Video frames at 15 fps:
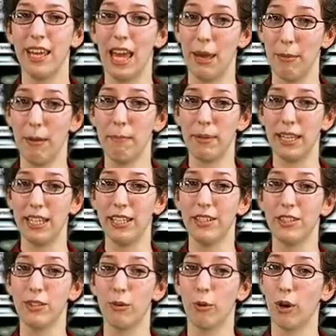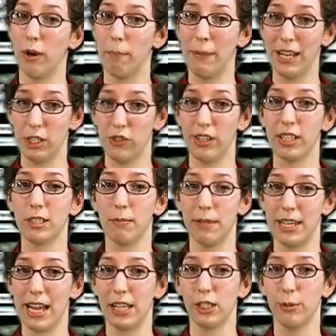MMPs, or matrix
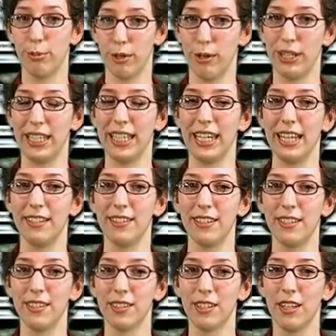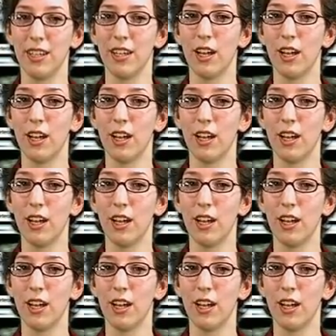metalloproteinases,